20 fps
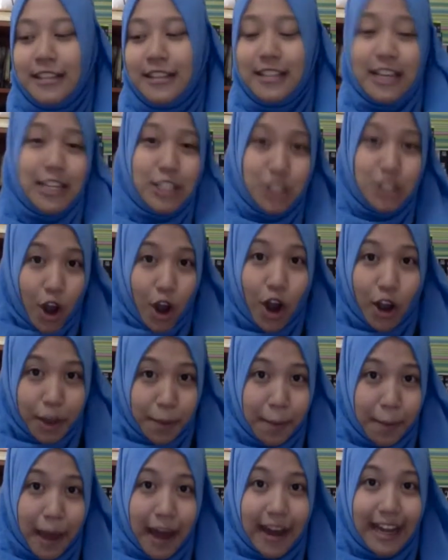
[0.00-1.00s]
They talk
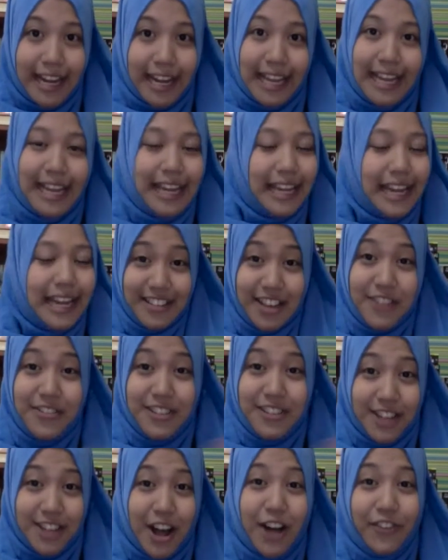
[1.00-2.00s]
about it, they
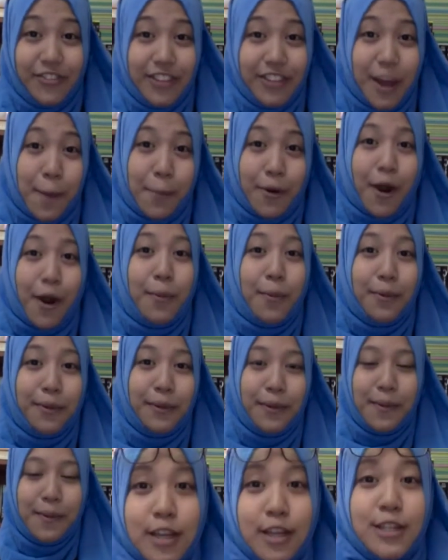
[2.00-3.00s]
resolve their
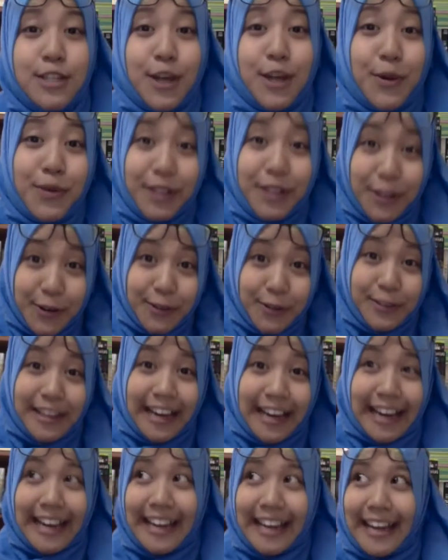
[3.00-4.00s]
problem. So we know
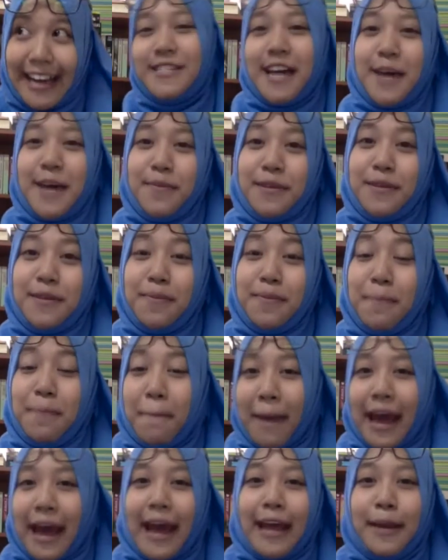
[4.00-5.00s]
that Simon
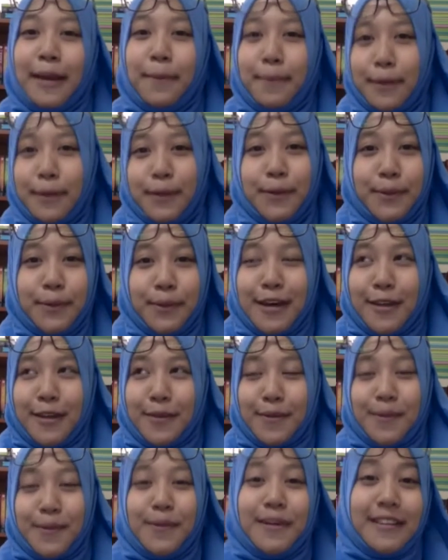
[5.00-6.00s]
met Blue
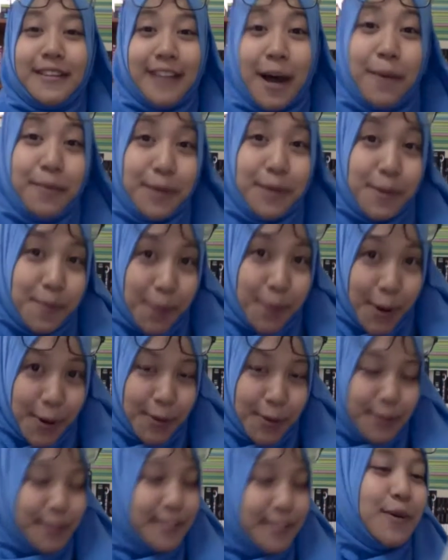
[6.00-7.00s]
through a Tumblr
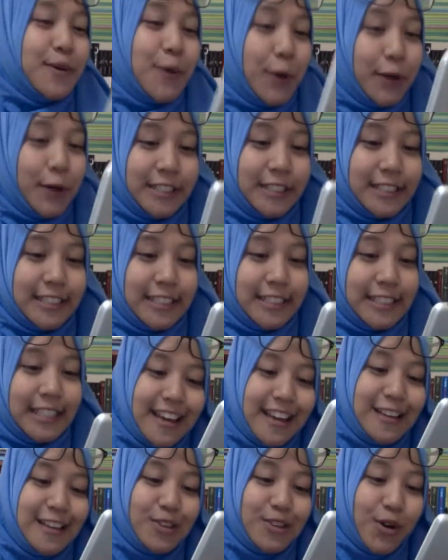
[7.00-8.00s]
post. Quoted,
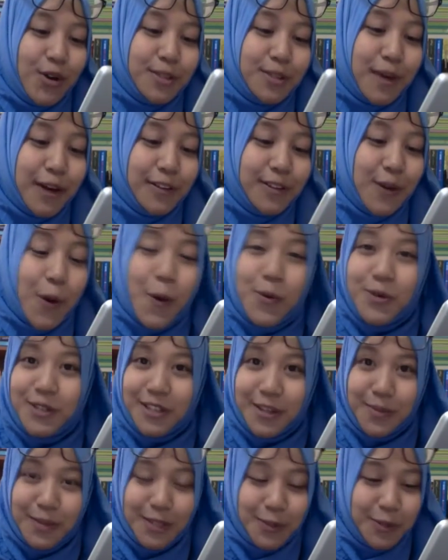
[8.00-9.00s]
he talked about the
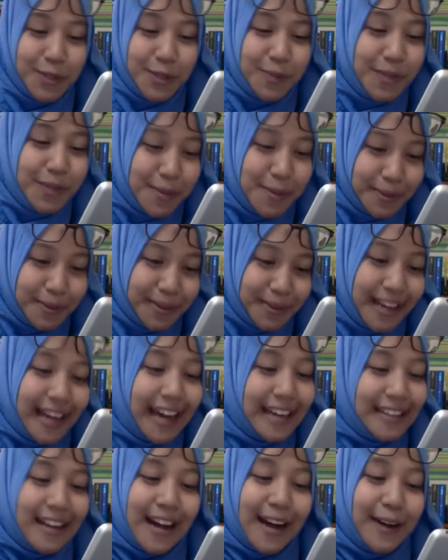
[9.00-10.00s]
ocean between people
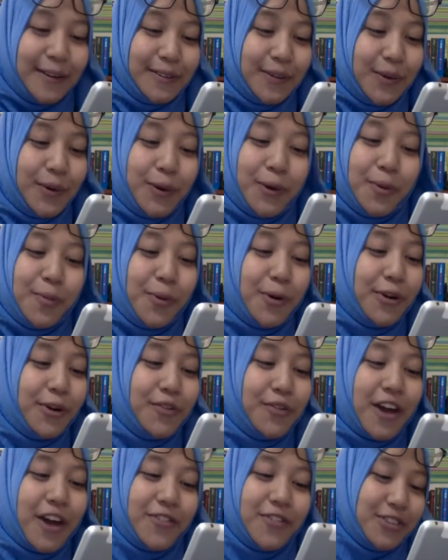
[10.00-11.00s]
and how the whole point of
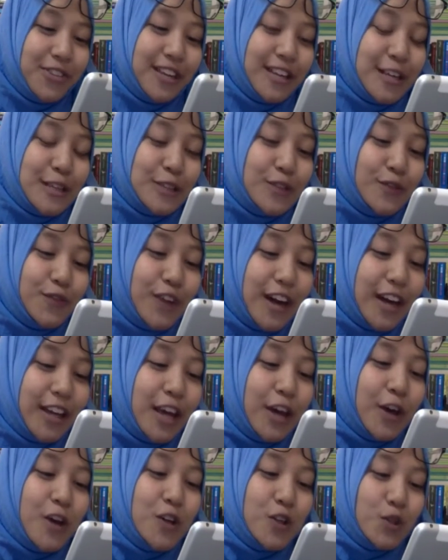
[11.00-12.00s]
everything is to find
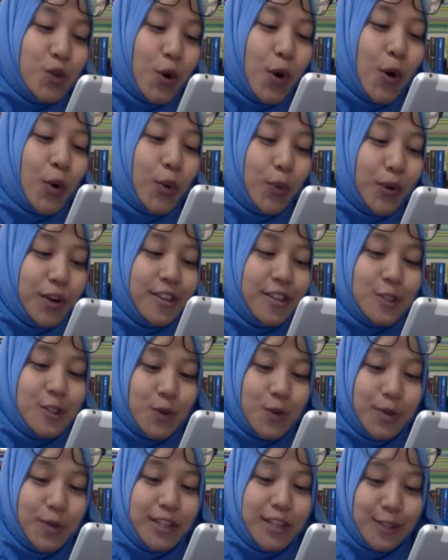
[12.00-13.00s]
a shore worth
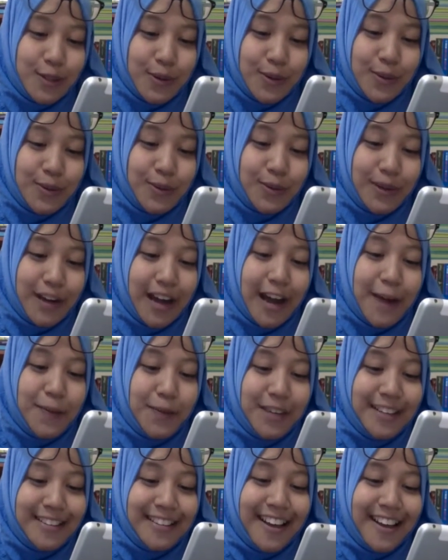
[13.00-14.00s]
swimming to. I
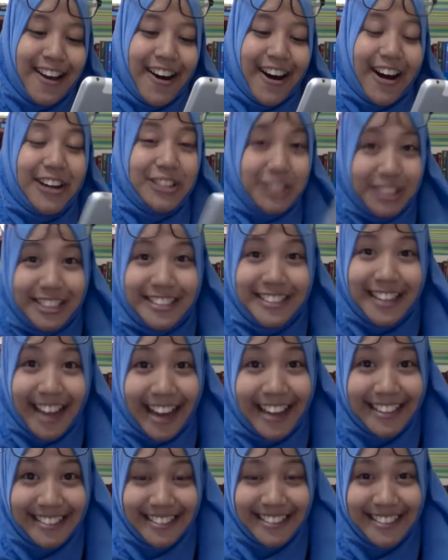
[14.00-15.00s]
mean, I just
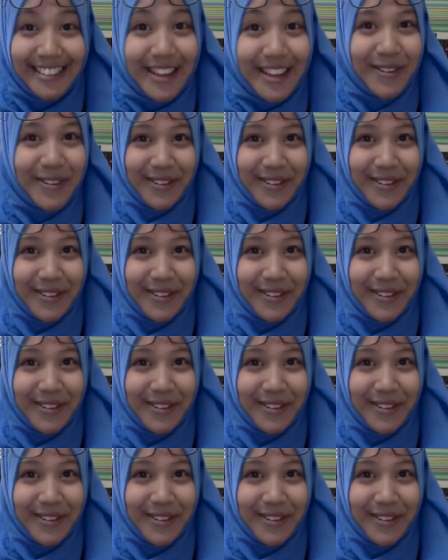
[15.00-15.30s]
had to know